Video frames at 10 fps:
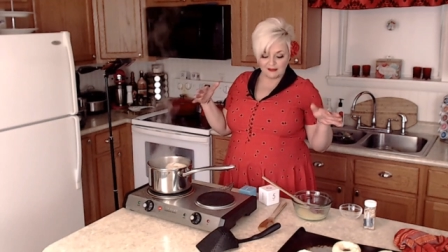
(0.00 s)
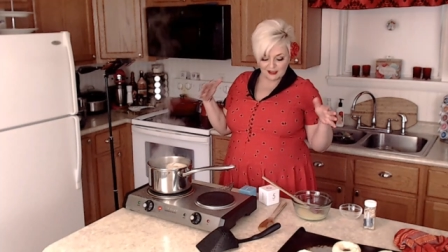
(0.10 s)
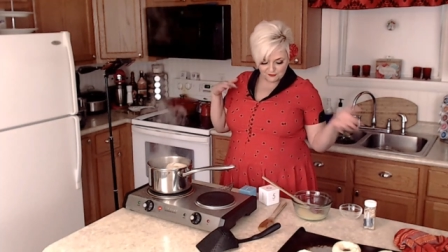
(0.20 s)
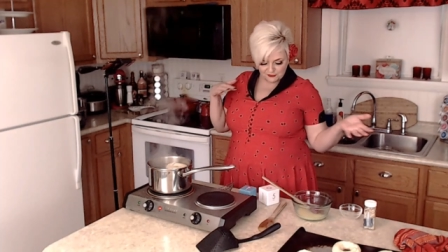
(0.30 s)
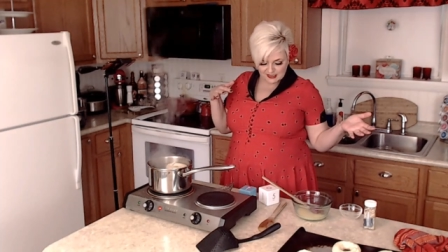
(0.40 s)
great.
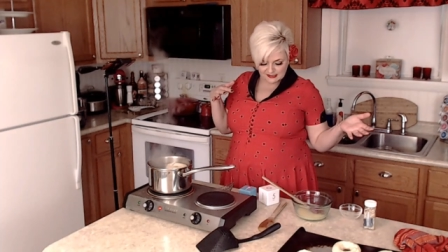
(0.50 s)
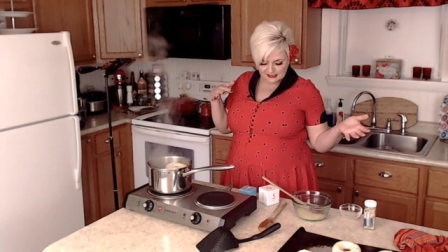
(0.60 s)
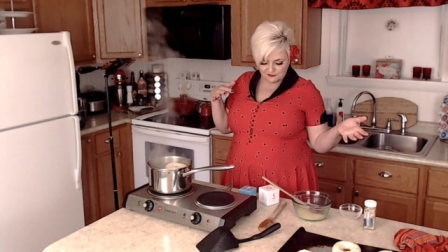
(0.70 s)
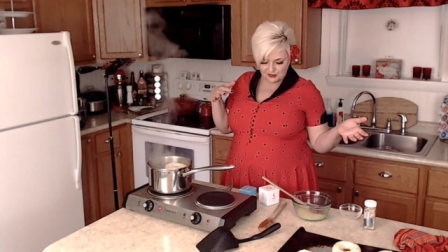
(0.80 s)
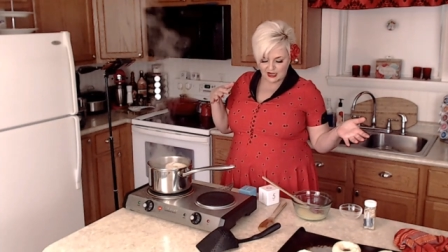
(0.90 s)
Like for
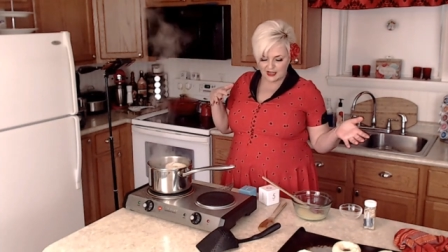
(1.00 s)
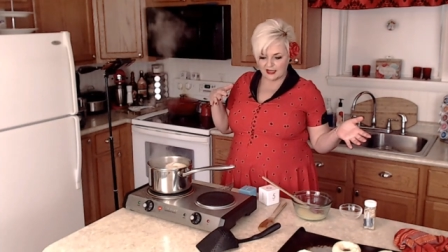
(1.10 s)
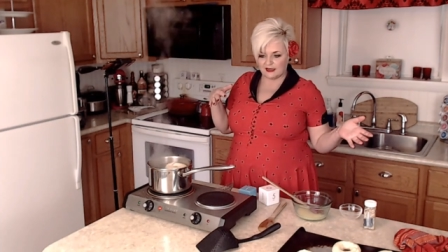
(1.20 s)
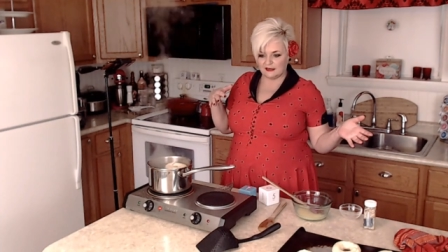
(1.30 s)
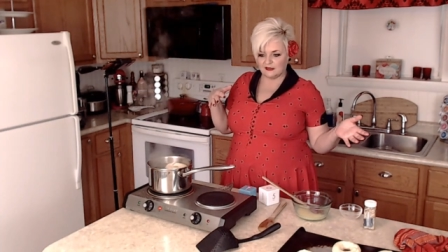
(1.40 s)
Thanksgiving, I
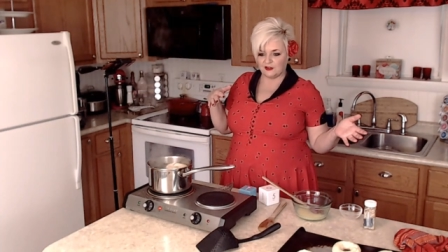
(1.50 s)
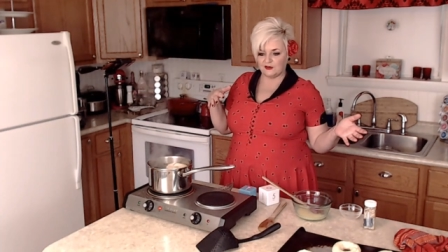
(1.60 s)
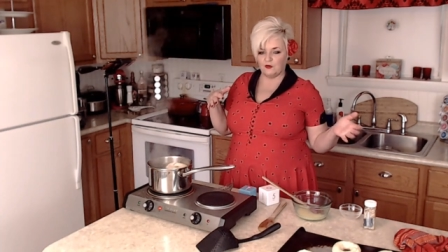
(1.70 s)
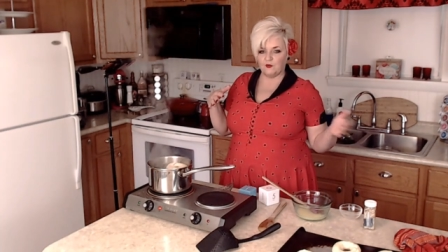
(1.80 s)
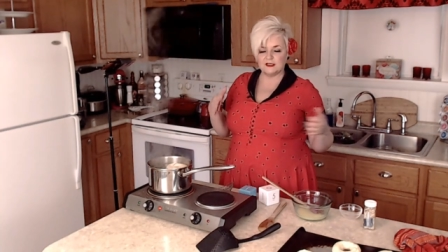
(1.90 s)
had,
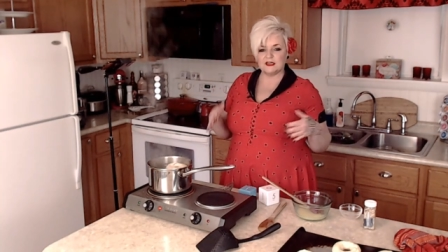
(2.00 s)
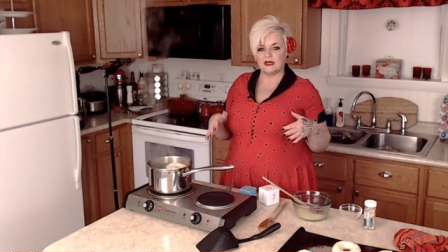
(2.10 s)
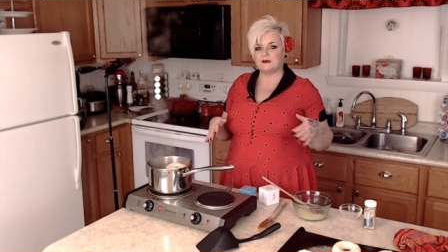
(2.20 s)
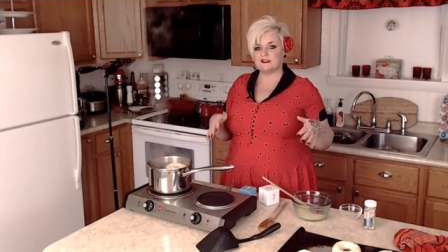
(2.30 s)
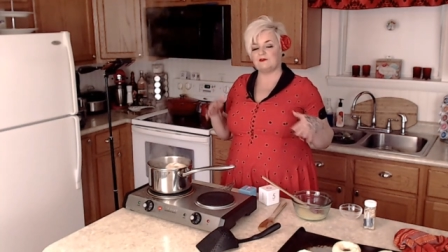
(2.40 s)
you know, one
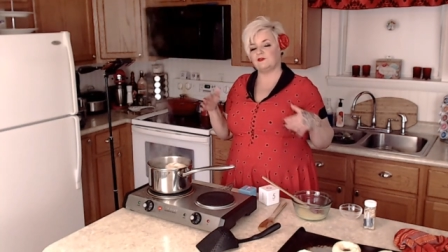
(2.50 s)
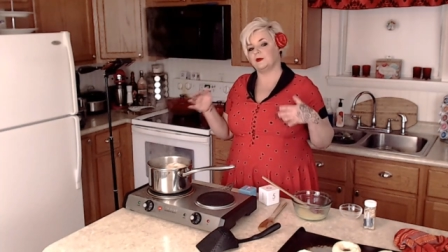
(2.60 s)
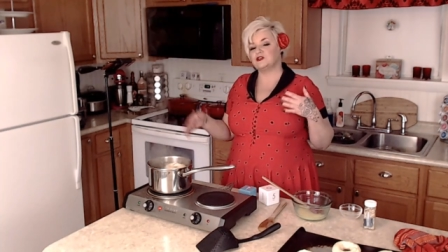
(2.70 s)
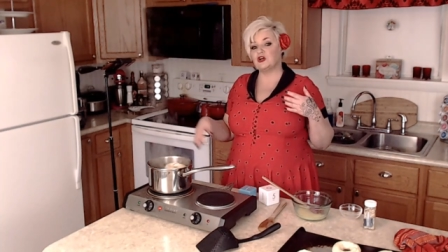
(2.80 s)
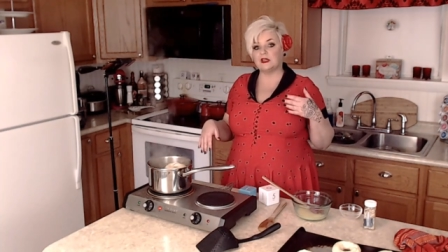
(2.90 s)
timer set for
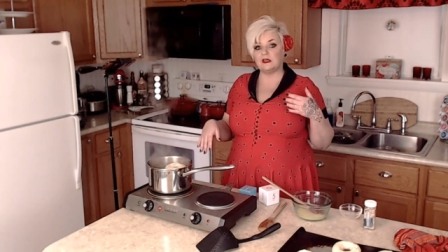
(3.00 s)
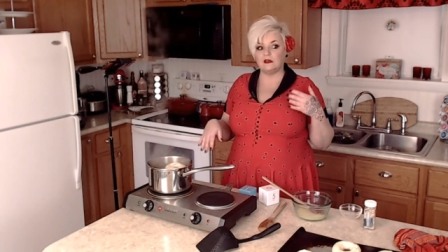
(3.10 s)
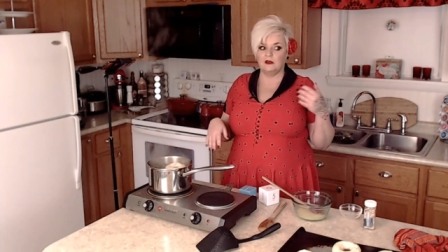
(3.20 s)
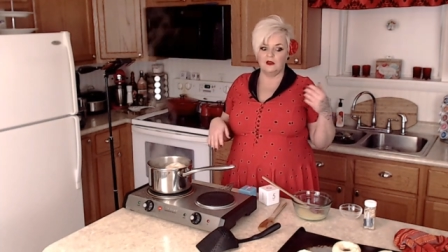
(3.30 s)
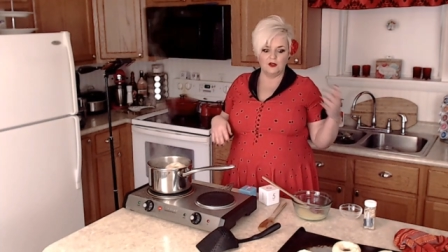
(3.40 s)
my
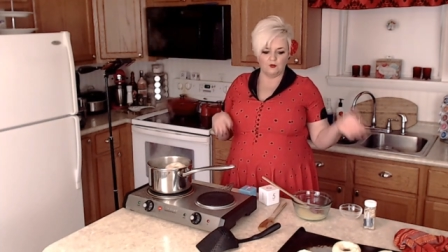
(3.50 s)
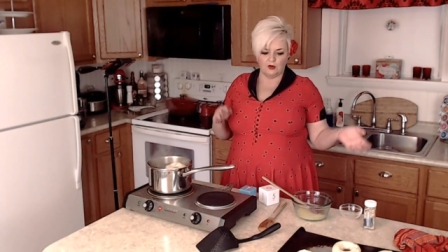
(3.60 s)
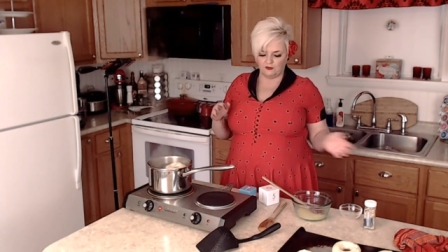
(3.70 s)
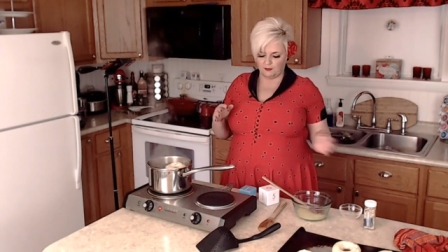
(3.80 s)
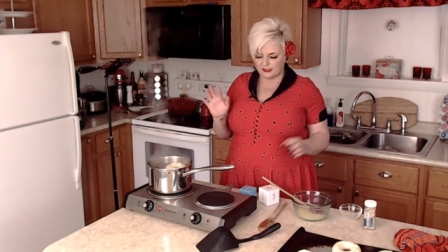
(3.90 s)
turkey,
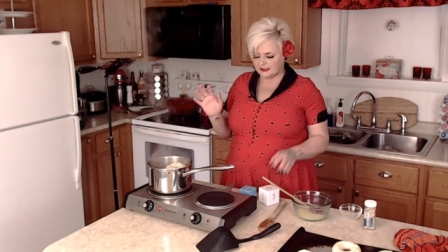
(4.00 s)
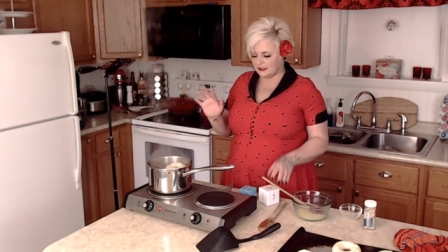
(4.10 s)
one for my